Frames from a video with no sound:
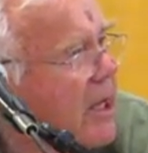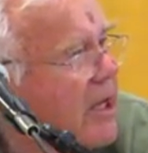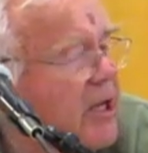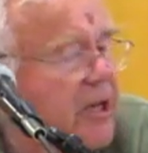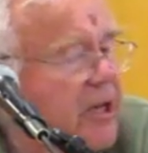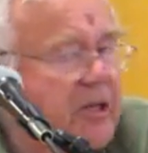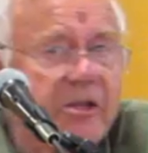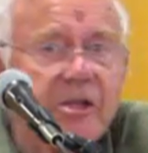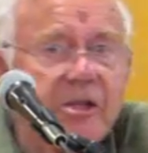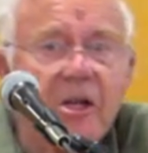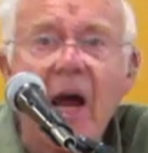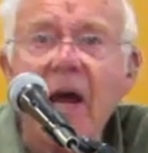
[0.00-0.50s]

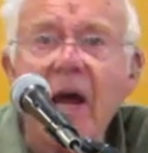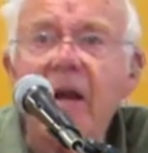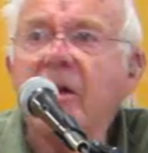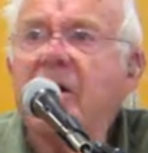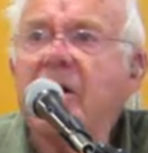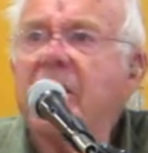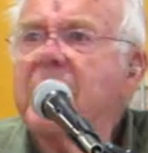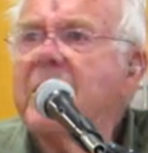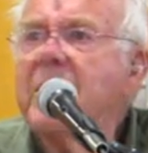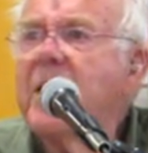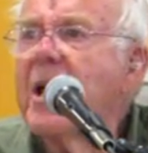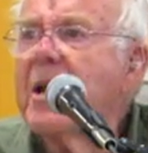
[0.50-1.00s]

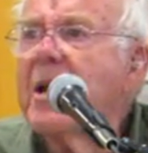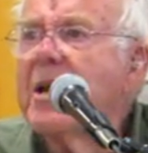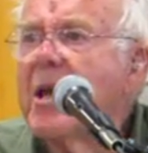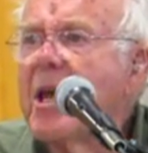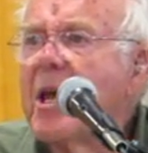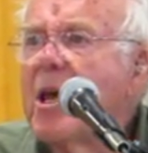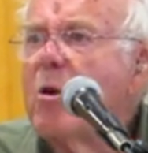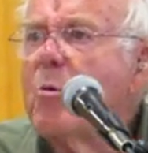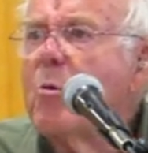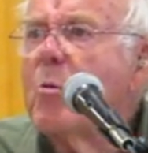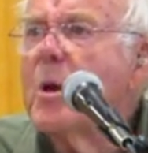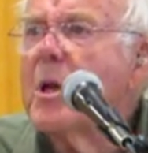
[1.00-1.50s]
decided that
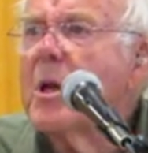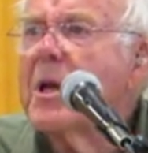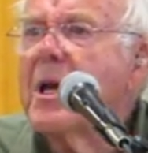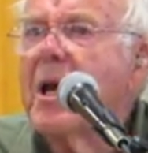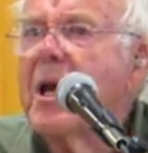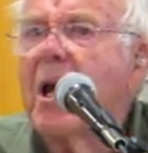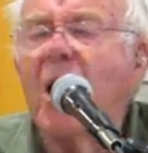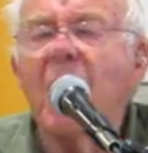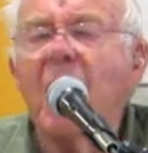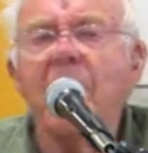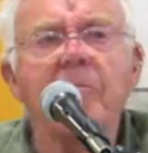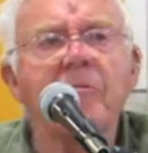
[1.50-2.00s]
he would
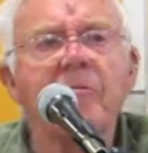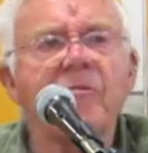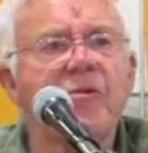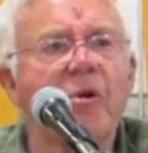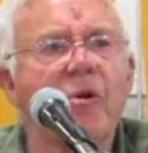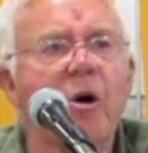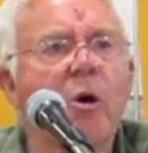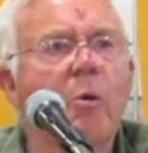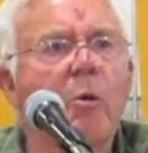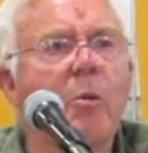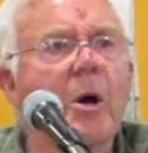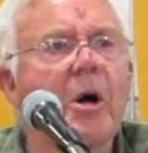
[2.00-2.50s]
come
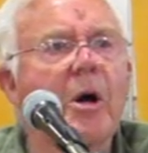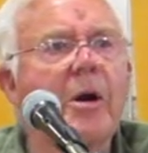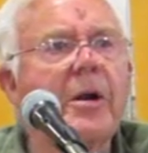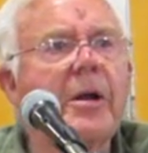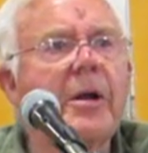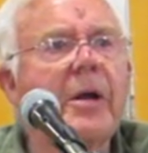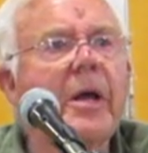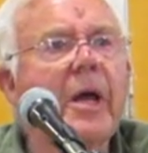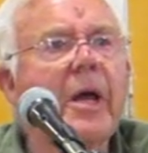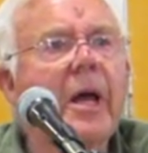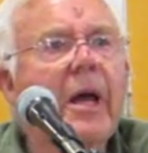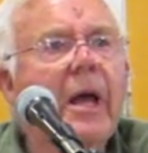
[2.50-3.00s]

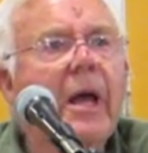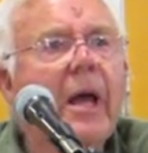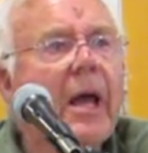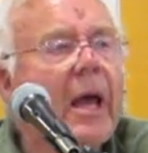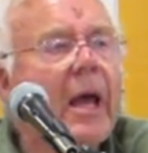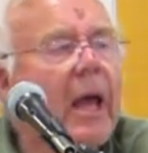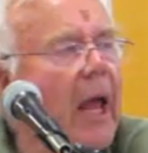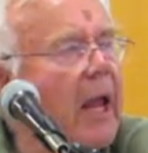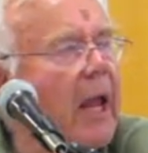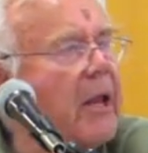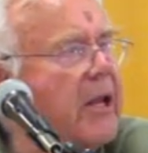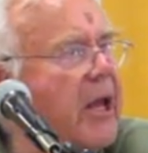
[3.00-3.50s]
forward
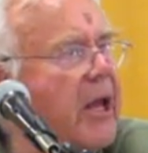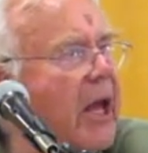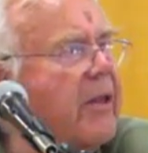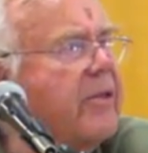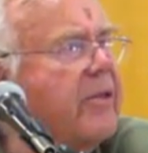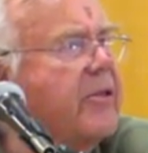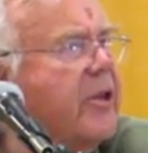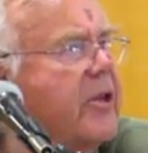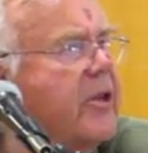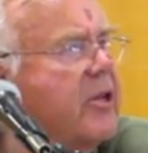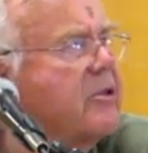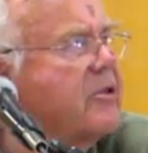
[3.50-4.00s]
and
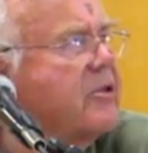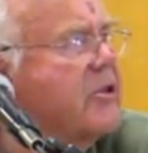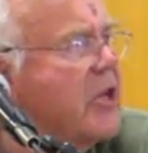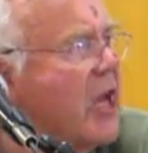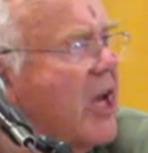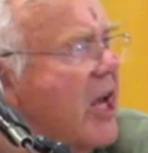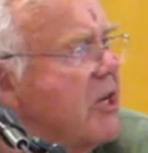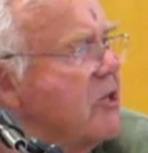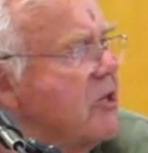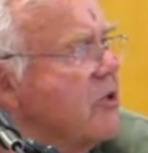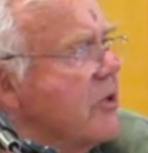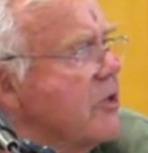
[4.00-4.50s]
get this
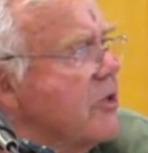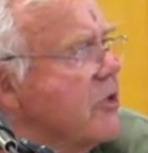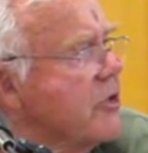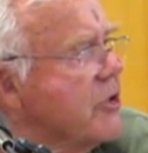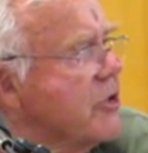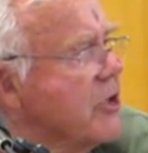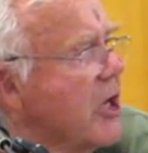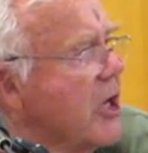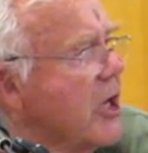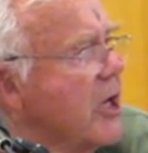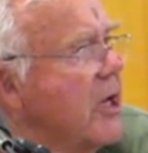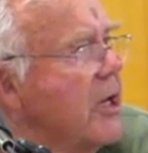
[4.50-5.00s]

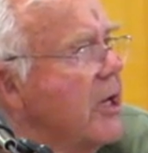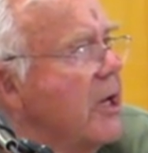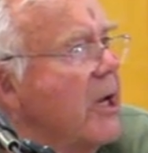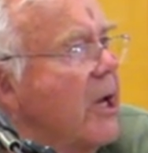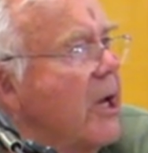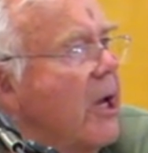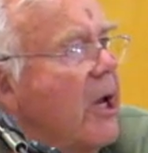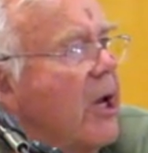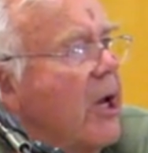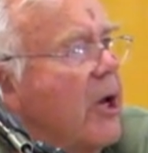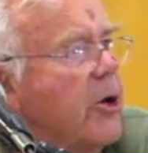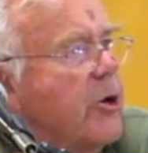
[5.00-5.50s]
agency
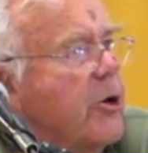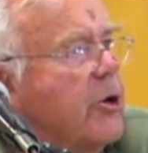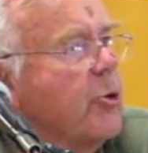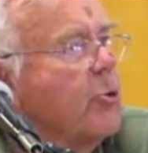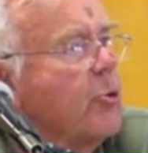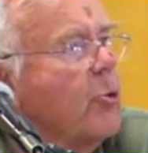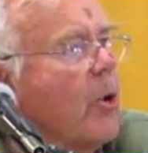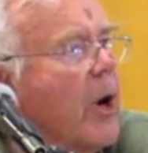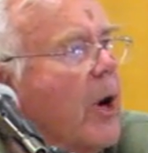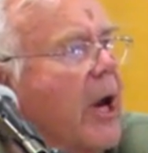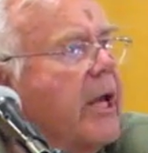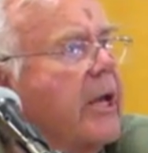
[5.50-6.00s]
to
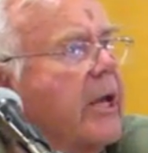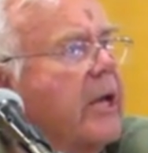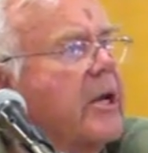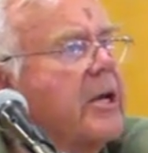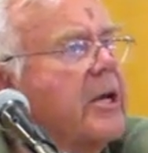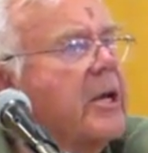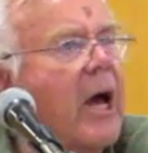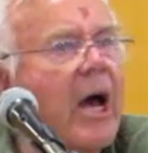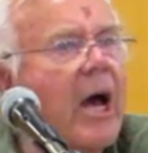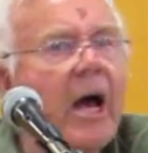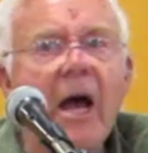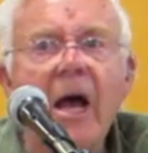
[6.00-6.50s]

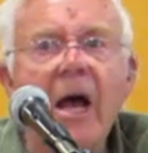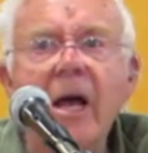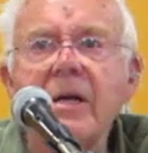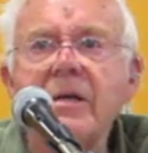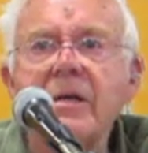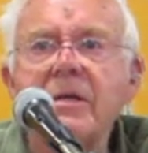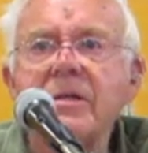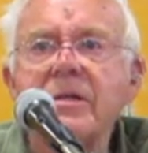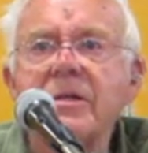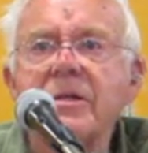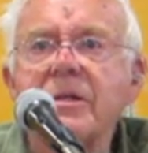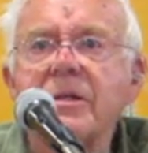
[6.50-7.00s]

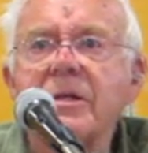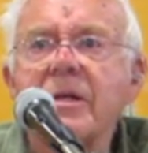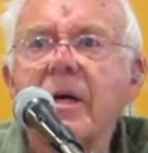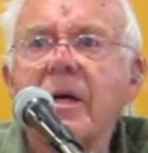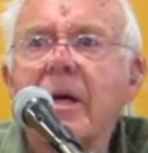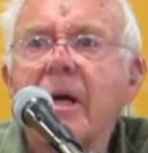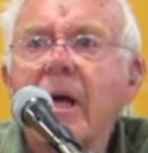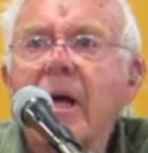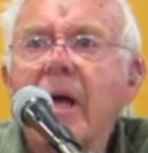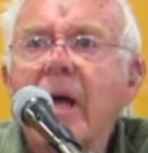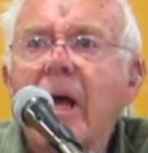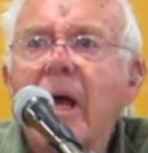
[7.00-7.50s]
recognize
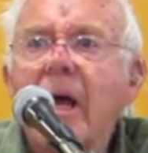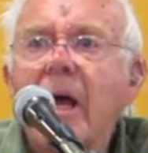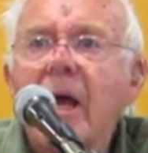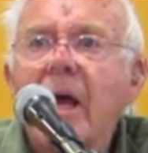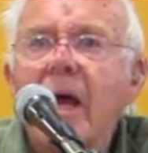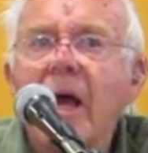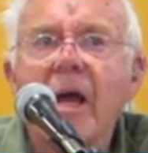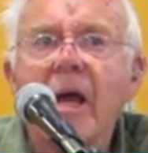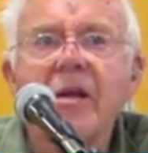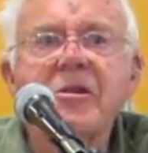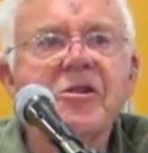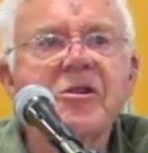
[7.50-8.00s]

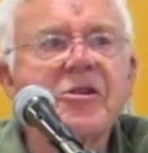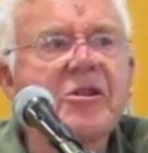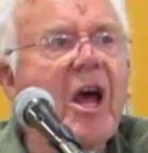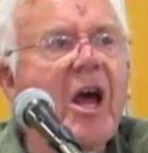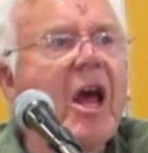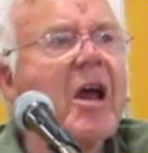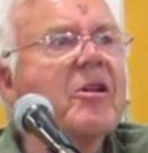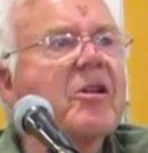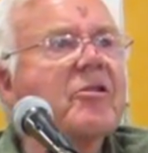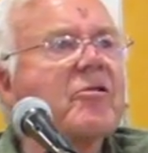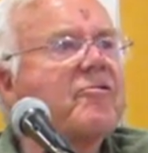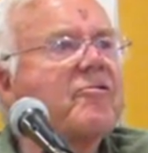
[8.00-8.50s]
and
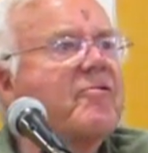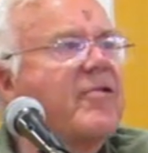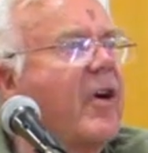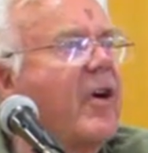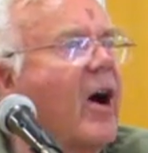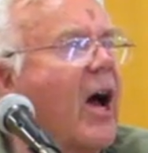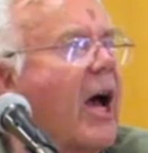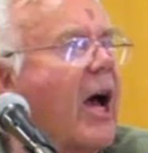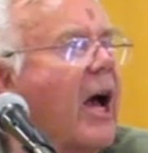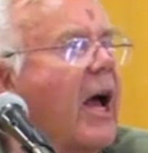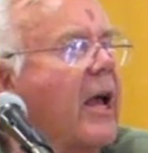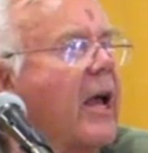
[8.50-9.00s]

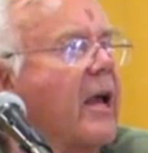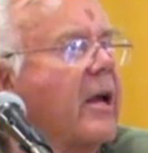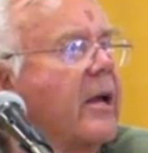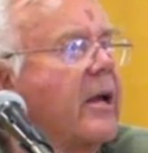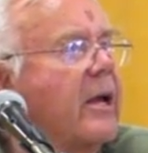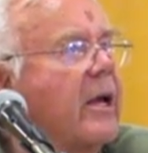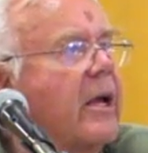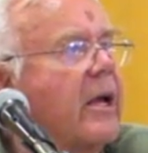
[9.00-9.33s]
sanctify